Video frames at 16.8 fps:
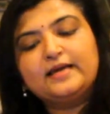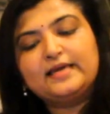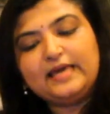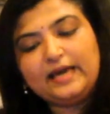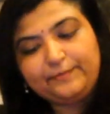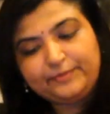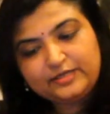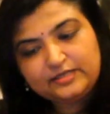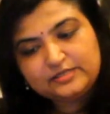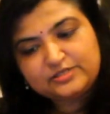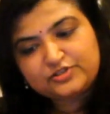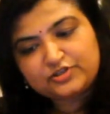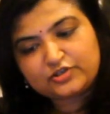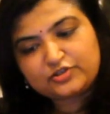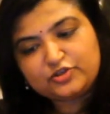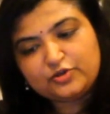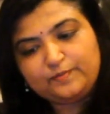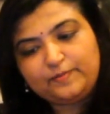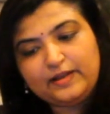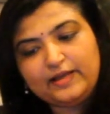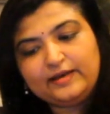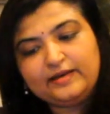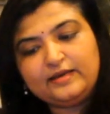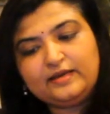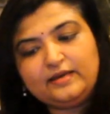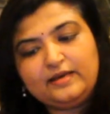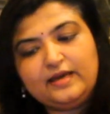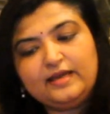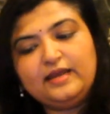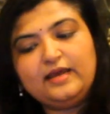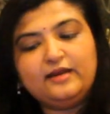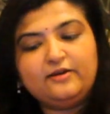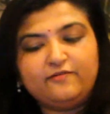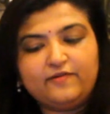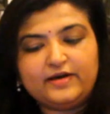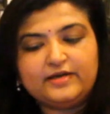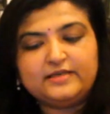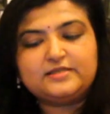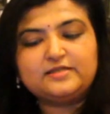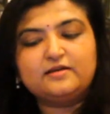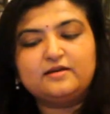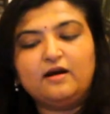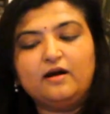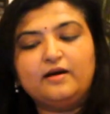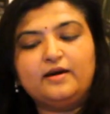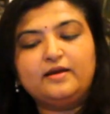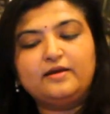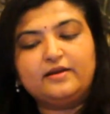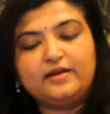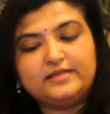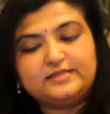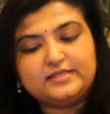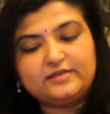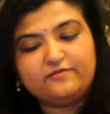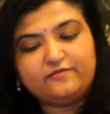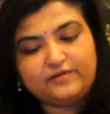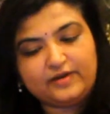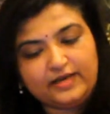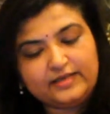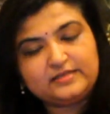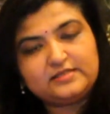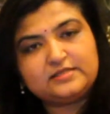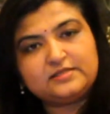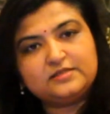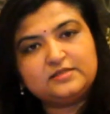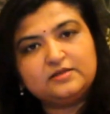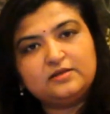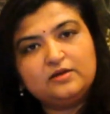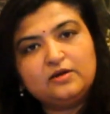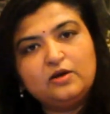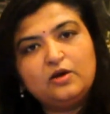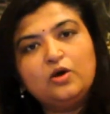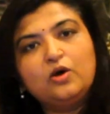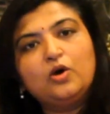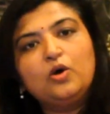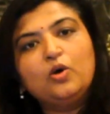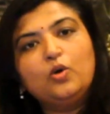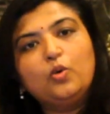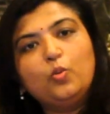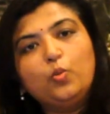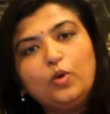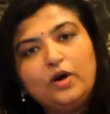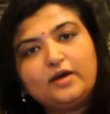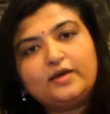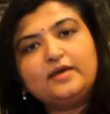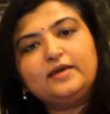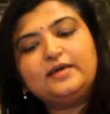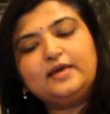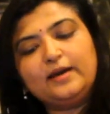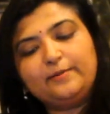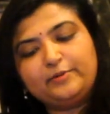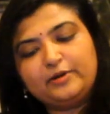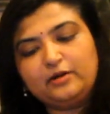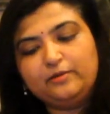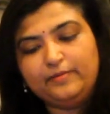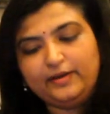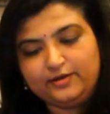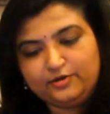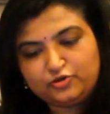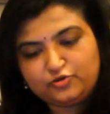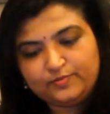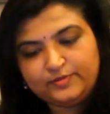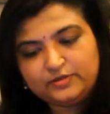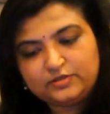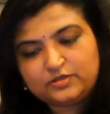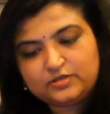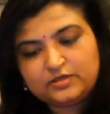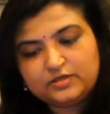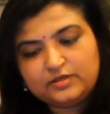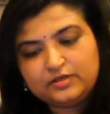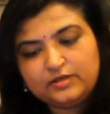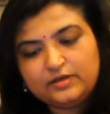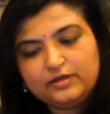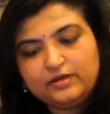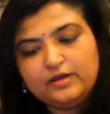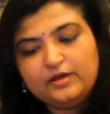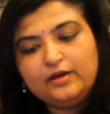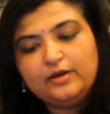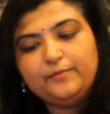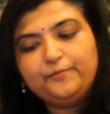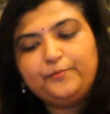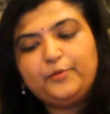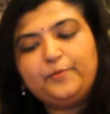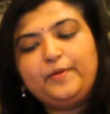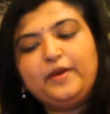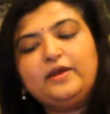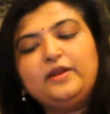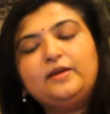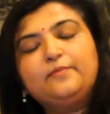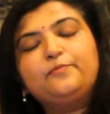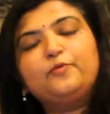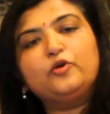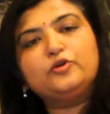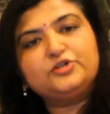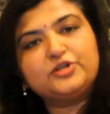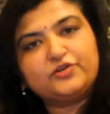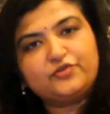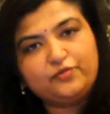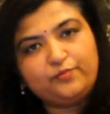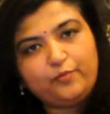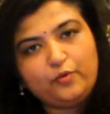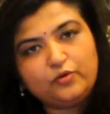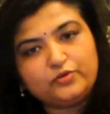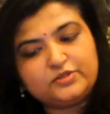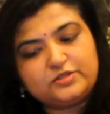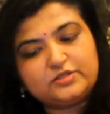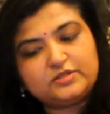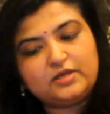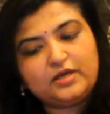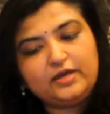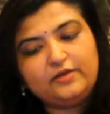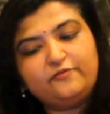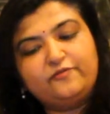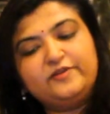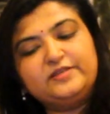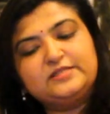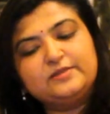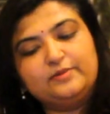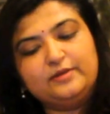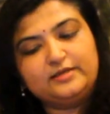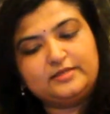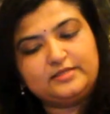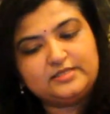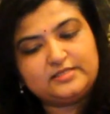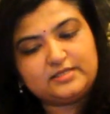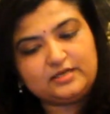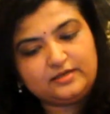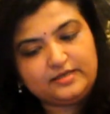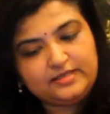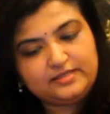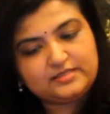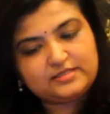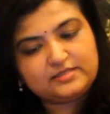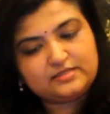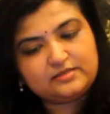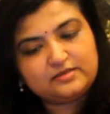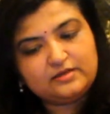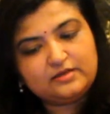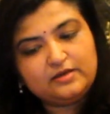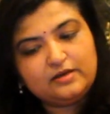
capital structure planning and advice regarding raising finance, working capital management, preparing project reports and feasibility studies,